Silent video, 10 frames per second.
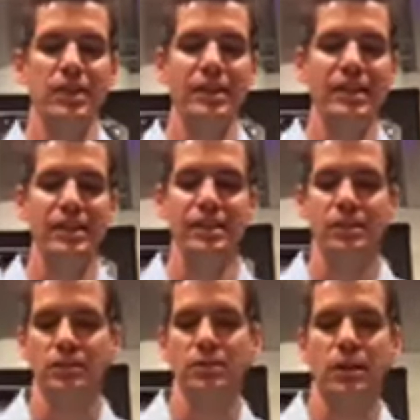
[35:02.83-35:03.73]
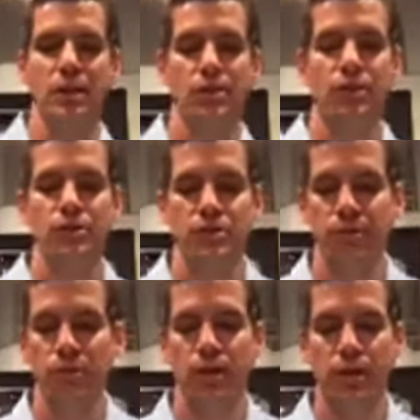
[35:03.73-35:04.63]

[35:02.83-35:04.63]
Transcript: key verse if you want to